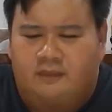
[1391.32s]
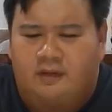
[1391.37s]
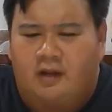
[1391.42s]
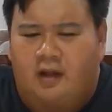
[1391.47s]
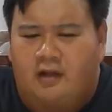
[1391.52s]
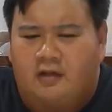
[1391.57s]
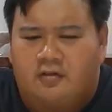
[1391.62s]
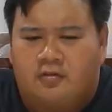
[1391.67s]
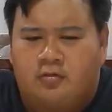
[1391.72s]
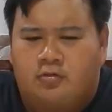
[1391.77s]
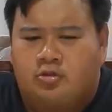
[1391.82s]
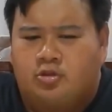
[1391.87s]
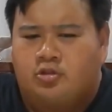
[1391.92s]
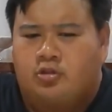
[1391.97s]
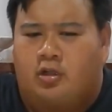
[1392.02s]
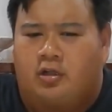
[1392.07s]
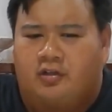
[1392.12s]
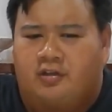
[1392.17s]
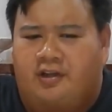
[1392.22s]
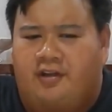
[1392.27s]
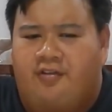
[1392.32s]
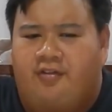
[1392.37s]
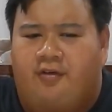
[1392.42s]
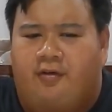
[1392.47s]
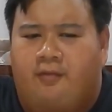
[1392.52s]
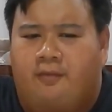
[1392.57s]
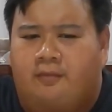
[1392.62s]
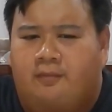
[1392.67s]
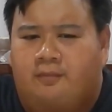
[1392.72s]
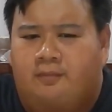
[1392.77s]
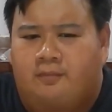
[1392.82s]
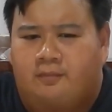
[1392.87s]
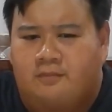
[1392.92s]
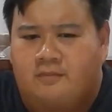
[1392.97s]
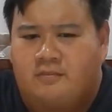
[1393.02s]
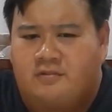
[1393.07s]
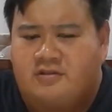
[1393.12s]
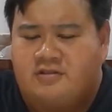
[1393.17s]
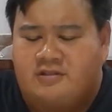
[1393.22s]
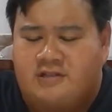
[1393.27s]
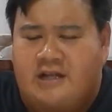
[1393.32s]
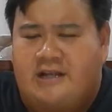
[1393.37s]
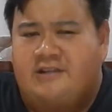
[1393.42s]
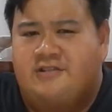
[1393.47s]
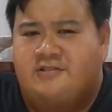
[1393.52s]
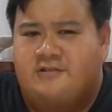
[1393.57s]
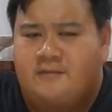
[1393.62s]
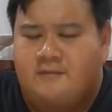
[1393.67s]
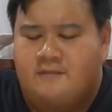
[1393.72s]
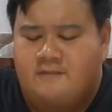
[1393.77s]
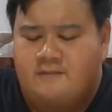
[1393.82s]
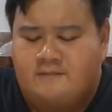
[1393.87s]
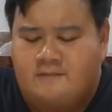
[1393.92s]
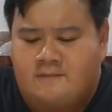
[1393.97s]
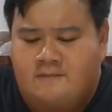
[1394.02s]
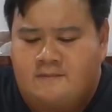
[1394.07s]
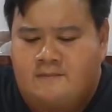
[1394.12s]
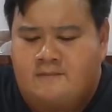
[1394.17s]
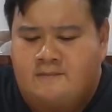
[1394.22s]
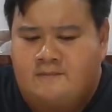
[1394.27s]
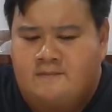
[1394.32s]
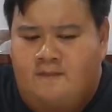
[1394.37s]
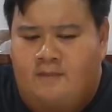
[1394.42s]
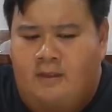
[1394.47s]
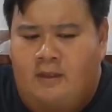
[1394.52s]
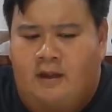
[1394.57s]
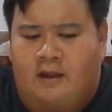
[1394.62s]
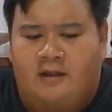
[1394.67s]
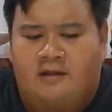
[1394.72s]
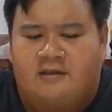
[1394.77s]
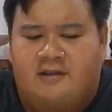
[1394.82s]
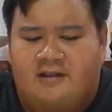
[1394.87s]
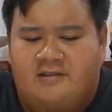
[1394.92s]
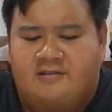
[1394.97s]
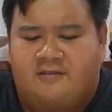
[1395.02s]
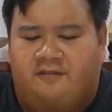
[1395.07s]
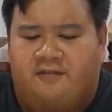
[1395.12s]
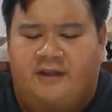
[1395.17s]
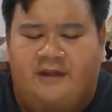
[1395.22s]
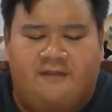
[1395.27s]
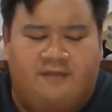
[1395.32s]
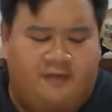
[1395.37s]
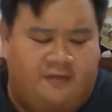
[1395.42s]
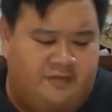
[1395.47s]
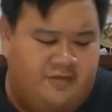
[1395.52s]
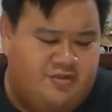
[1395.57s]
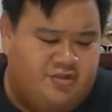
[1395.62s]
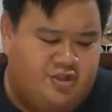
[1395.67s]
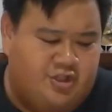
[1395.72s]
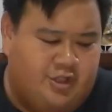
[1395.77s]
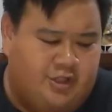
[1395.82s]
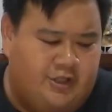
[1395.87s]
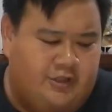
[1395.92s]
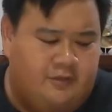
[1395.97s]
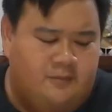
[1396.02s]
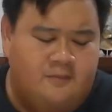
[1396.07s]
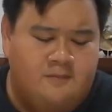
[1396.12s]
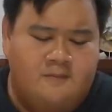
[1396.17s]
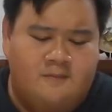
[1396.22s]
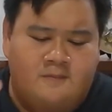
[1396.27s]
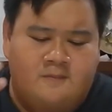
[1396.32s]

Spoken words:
Not too salty though. It's nice. You can taste the flavor of the chicken.